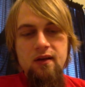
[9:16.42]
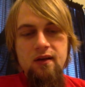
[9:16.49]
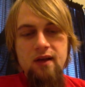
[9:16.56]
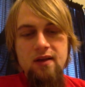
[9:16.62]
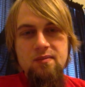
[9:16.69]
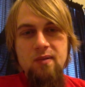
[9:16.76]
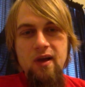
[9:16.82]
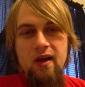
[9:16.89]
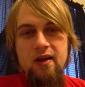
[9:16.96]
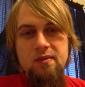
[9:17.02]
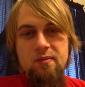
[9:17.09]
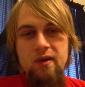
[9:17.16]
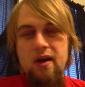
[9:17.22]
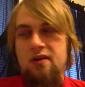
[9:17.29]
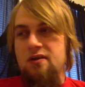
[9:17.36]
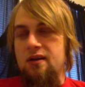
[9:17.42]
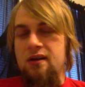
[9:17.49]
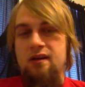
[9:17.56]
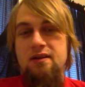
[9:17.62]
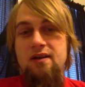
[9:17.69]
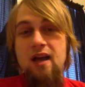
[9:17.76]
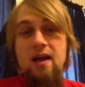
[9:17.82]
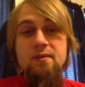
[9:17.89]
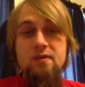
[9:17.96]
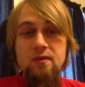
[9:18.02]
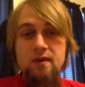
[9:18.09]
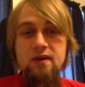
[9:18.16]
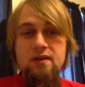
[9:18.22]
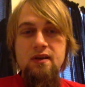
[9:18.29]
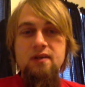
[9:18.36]
That's my explanation at this time.
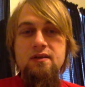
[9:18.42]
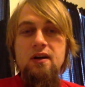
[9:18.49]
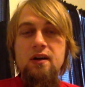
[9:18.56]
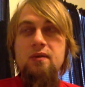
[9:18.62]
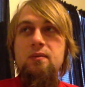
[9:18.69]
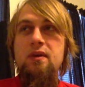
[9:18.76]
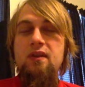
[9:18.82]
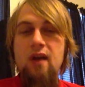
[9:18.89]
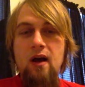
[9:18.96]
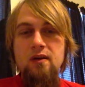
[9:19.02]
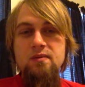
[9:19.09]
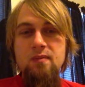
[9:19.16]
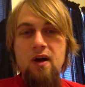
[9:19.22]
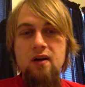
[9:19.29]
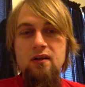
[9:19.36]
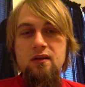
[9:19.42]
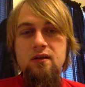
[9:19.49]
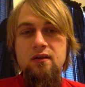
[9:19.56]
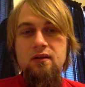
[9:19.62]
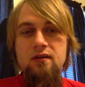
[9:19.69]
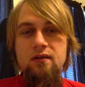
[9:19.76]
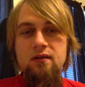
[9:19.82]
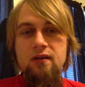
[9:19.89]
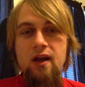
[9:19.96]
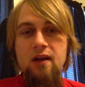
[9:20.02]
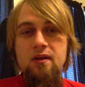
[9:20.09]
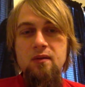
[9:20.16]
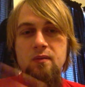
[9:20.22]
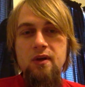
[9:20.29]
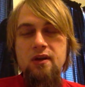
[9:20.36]
So it started with the house model,
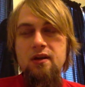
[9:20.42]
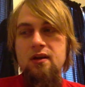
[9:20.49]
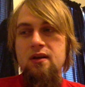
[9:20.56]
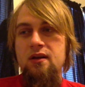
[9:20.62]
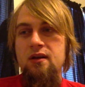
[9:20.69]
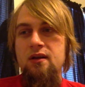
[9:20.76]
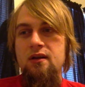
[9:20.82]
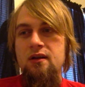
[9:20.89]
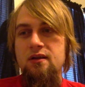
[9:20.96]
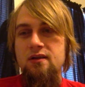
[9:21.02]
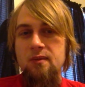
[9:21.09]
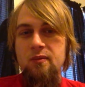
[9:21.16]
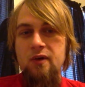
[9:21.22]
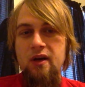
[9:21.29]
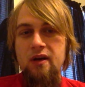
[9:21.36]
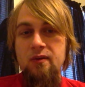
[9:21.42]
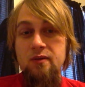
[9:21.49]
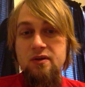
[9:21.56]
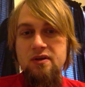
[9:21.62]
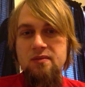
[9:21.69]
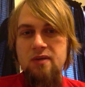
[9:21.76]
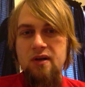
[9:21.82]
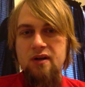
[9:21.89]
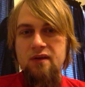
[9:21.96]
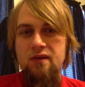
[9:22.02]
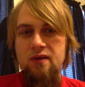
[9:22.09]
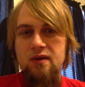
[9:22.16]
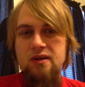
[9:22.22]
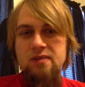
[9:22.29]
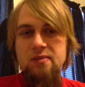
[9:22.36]
ended with submarine, which is better
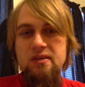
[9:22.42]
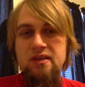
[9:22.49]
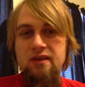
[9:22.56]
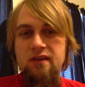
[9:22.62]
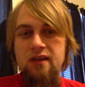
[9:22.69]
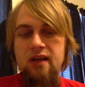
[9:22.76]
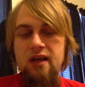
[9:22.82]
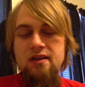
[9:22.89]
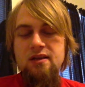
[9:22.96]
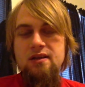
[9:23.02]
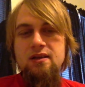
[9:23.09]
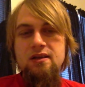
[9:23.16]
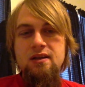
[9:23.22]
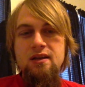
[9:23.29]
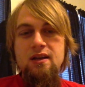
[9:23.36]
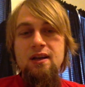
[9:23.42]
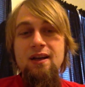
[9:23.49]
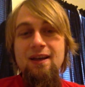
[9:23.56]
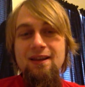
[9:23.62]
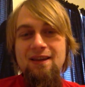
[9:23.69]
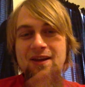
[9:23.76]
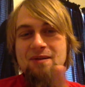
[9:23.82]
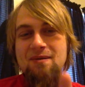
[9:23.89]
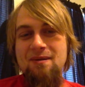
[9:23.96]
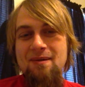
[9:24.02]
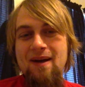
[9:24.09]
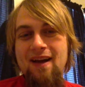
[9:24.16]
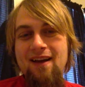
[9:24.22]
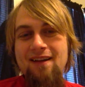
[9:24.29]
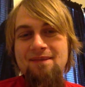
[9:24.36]
for specific cases. Thank you,
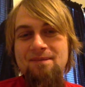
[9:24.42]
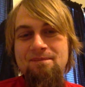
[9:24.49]
bye-bye.